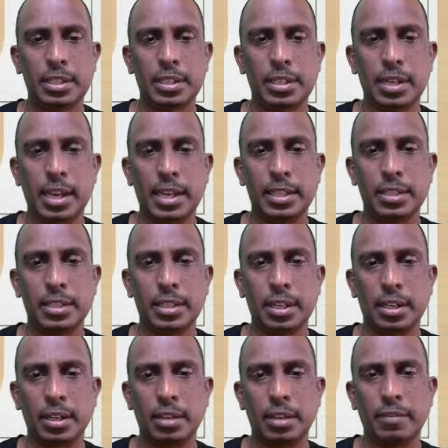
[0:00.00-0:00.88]
niger,
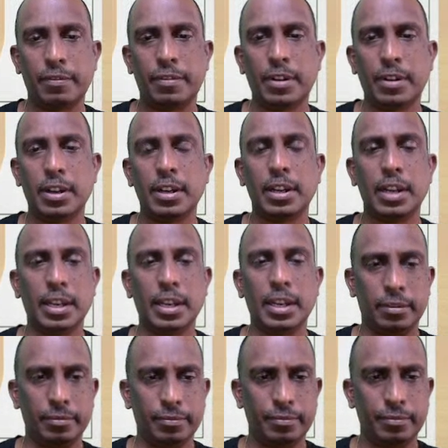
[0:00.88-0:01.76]
a fungi,
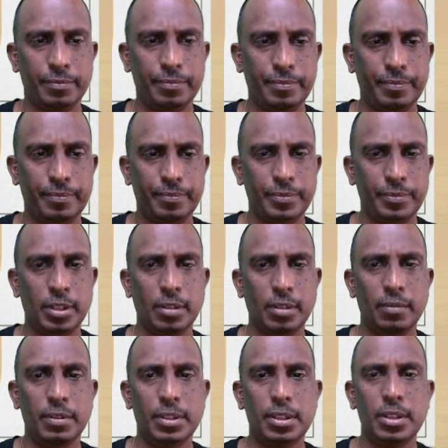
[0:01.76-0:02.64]

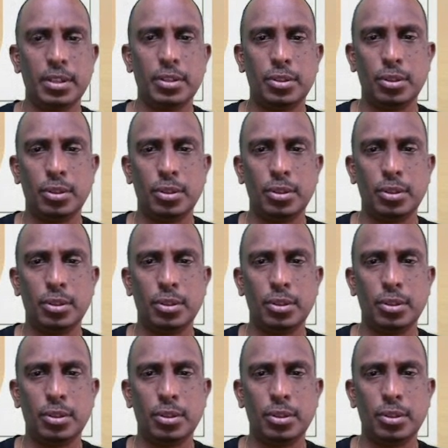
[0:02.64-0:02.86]
which is